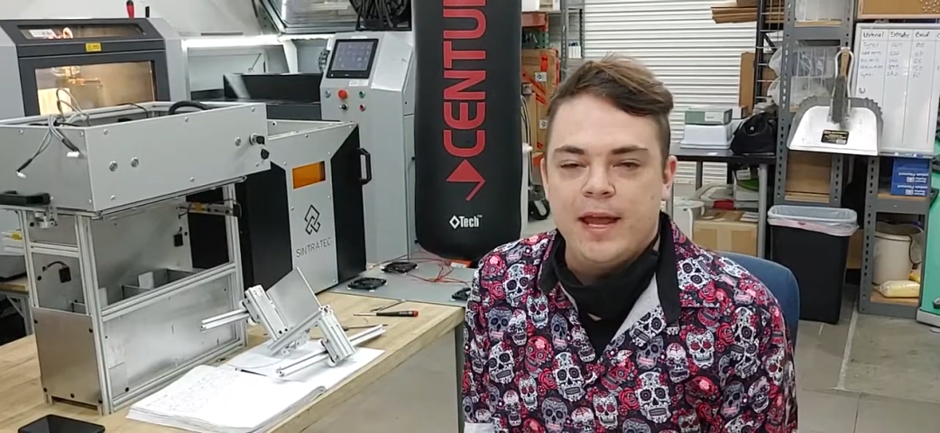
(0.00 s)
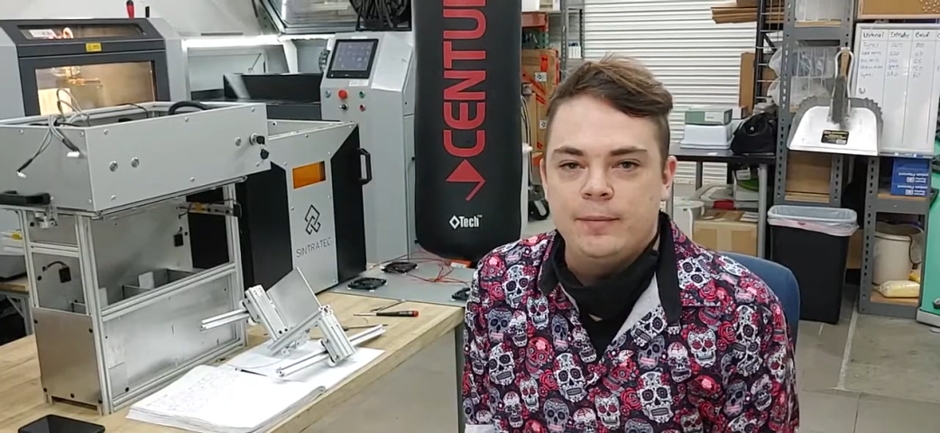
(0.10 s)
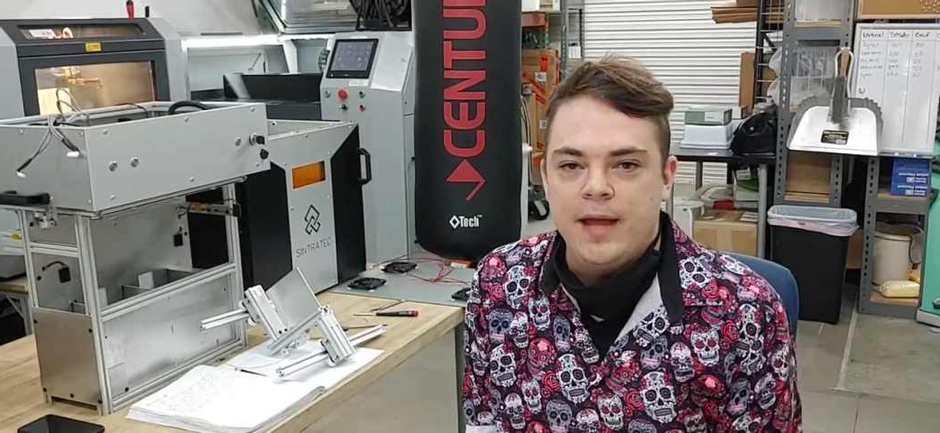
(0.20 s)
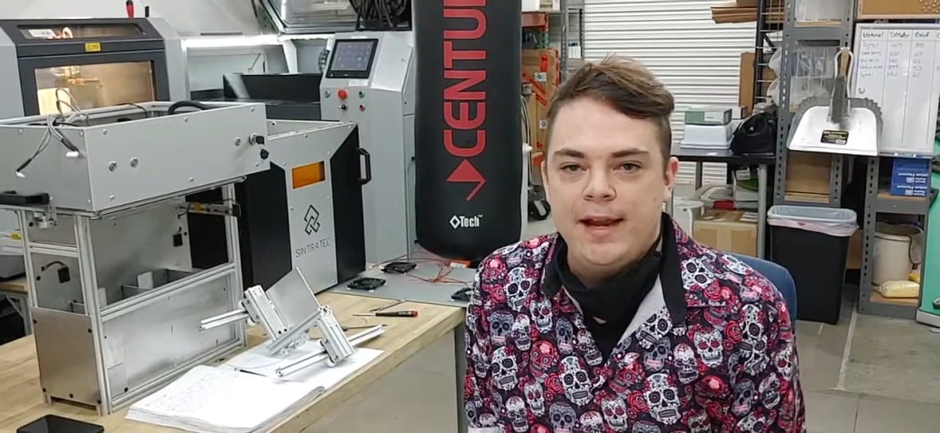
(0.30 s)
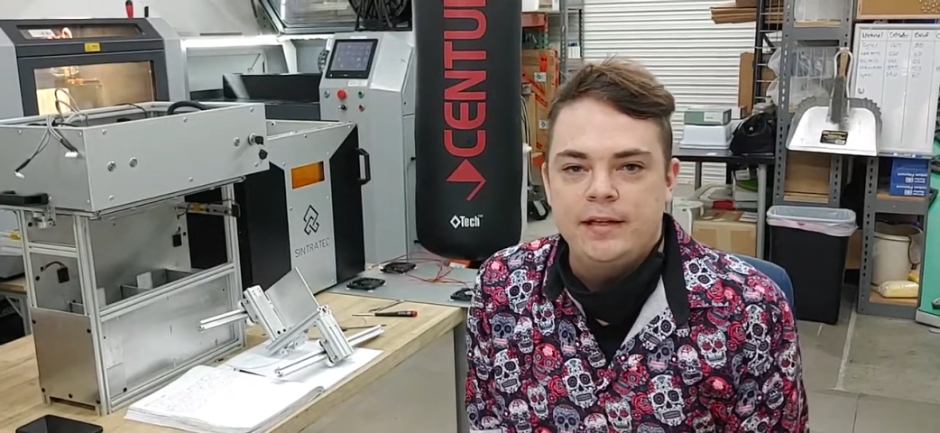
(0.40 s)

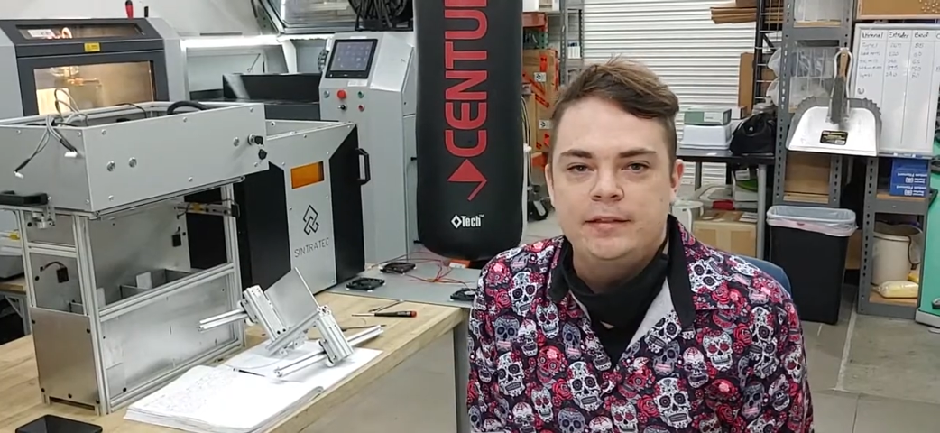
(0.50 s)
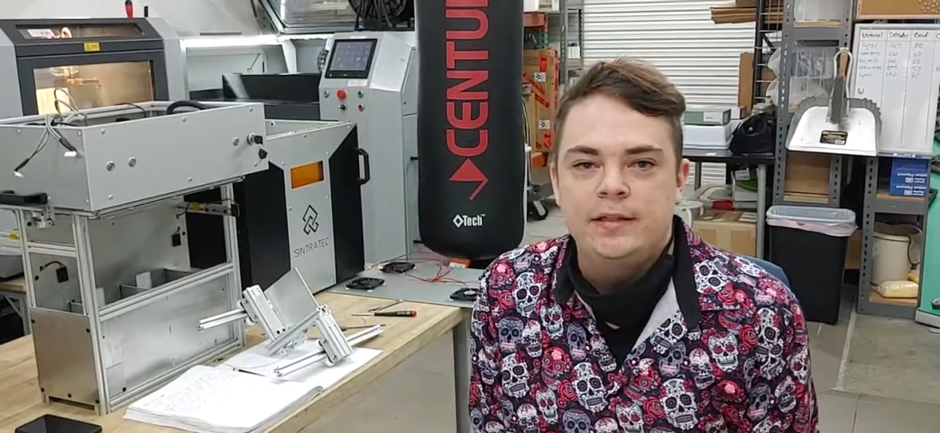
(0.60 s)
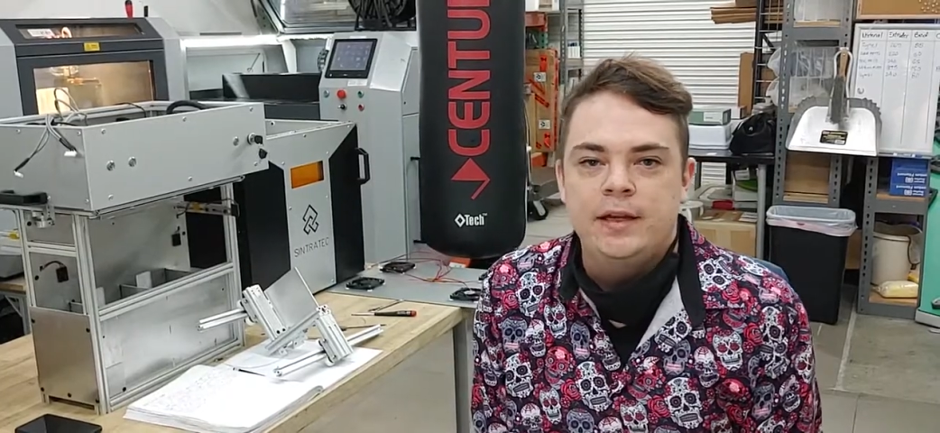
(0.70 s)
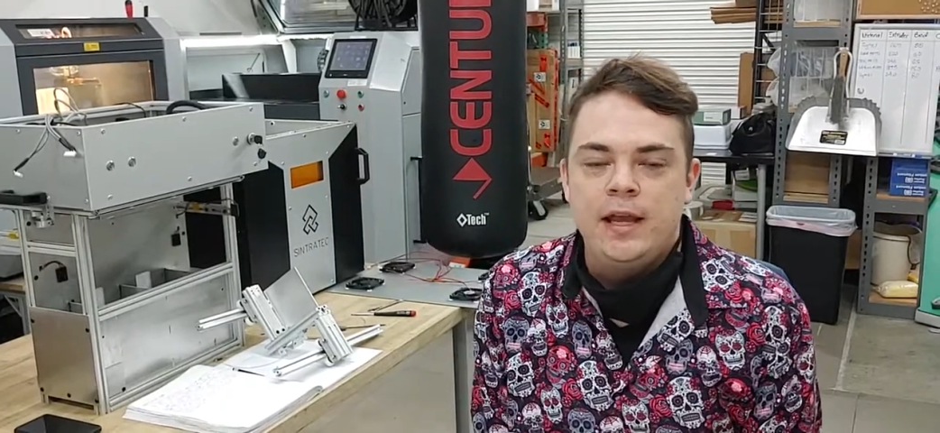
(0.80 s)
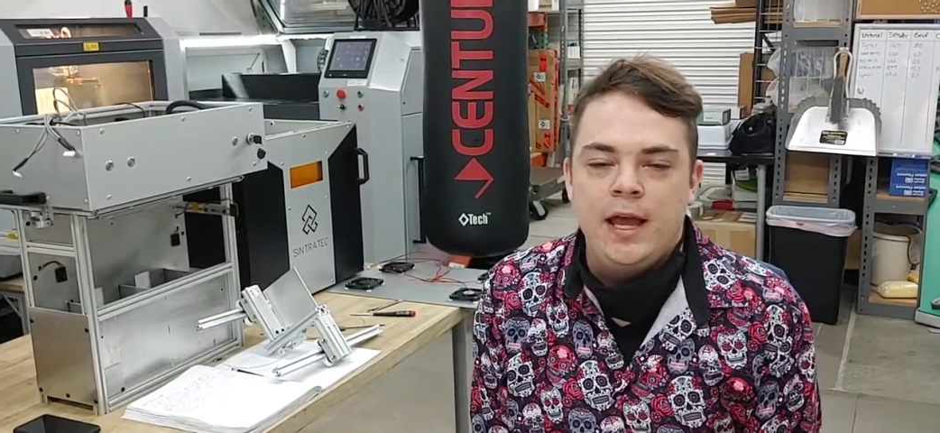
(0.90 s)
mathematics
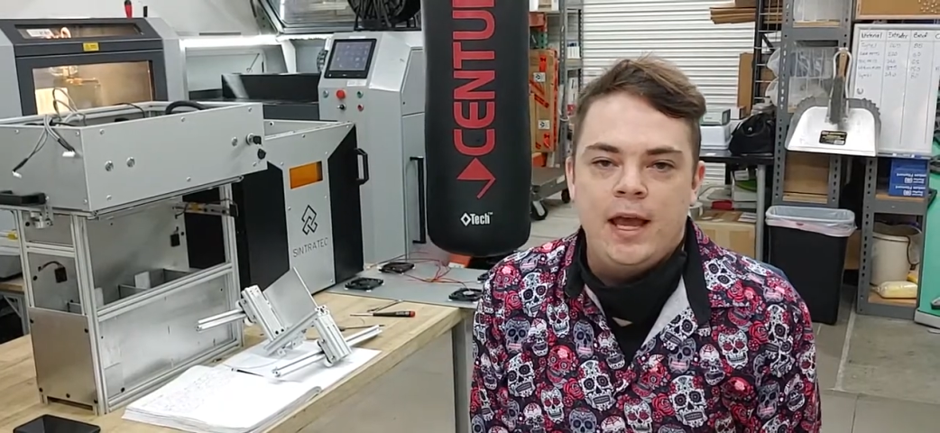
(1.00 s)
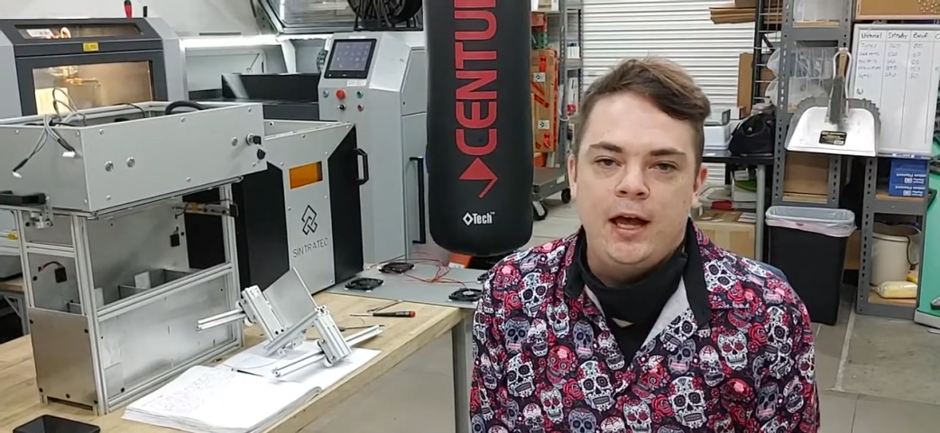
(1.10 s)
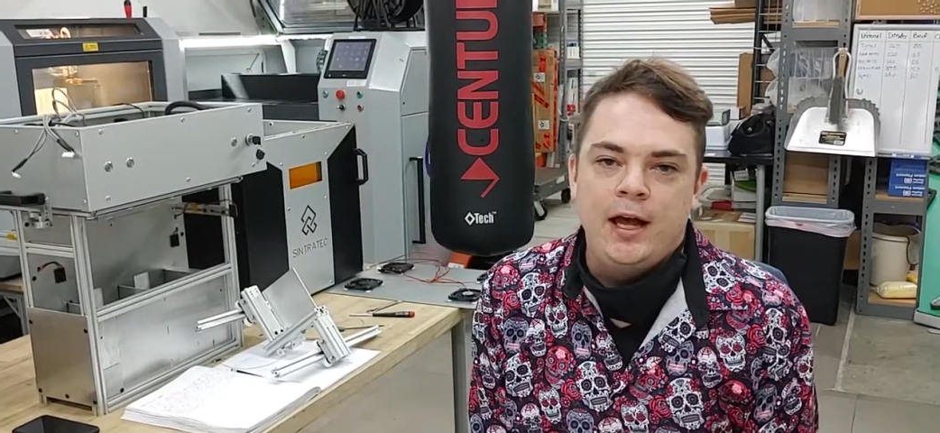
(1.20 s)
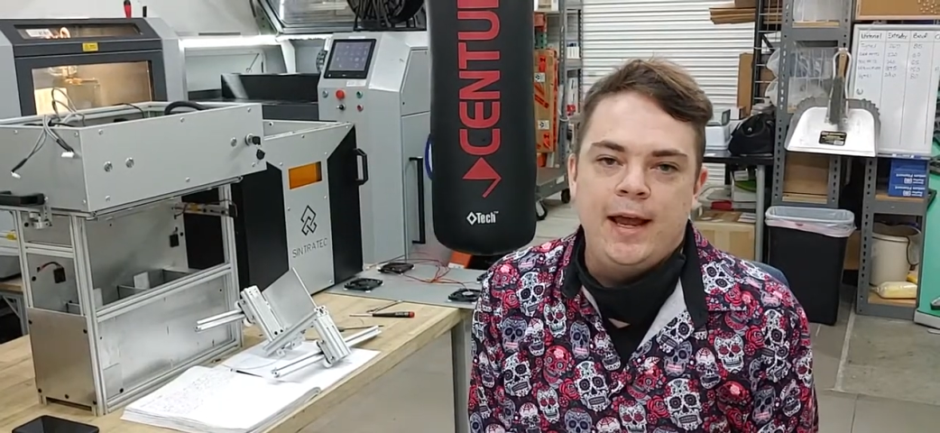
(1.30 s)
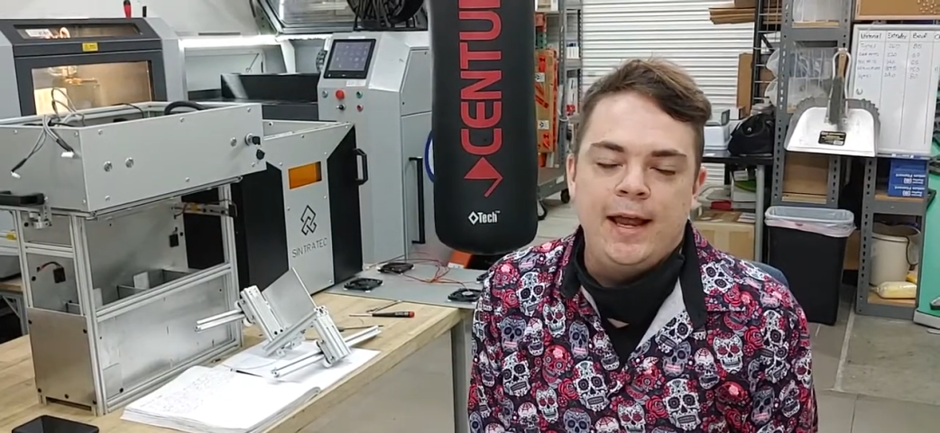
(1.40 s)

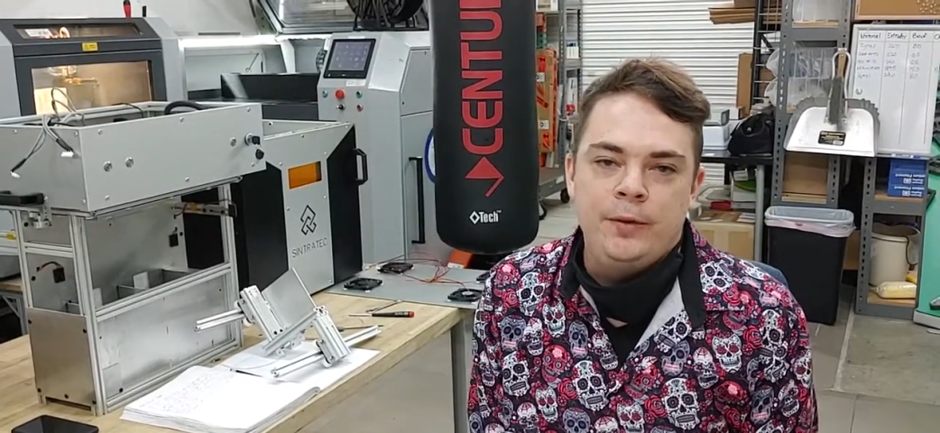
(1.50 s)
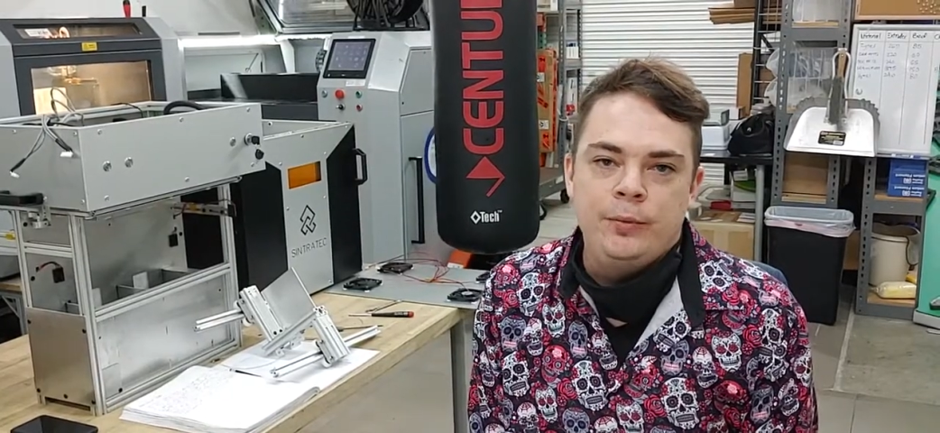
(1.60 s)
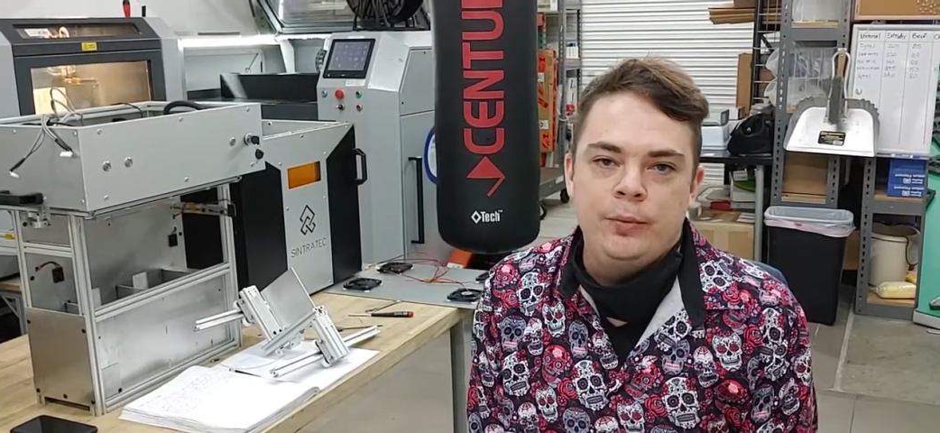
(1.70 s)
and